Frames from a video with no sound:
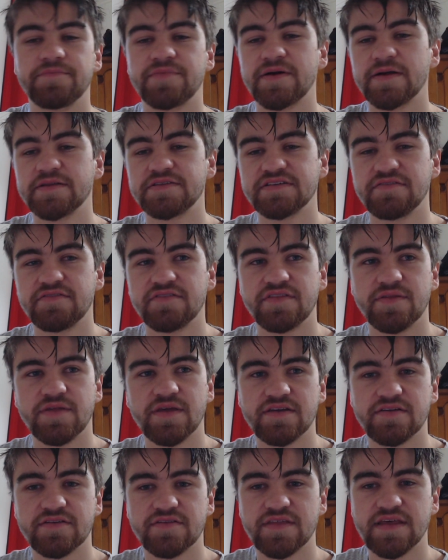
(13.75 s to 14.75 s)
but I didn't
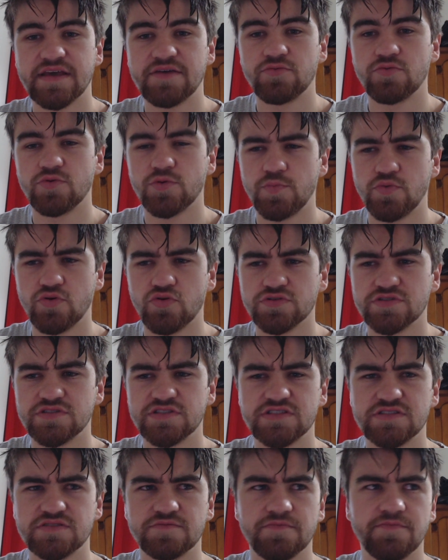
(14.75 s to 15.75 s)
think they would
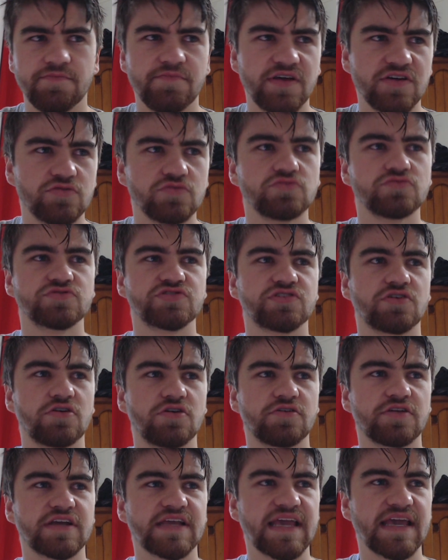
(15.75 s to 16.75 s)
put Mills
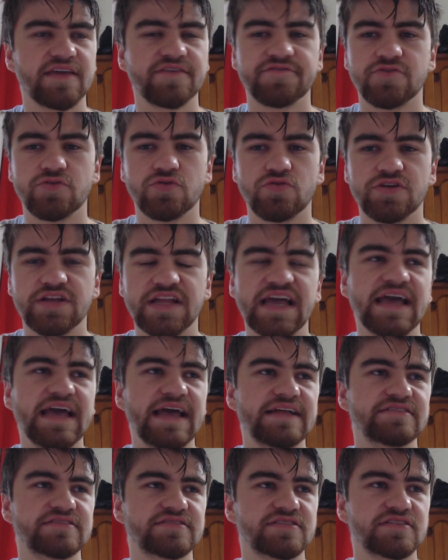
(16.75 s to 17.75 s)
on a key forward
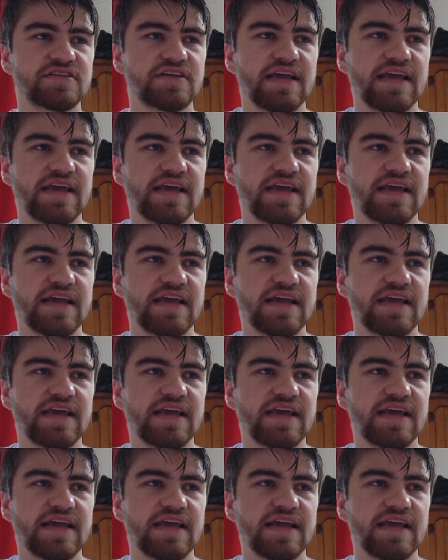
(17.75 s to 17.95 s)
and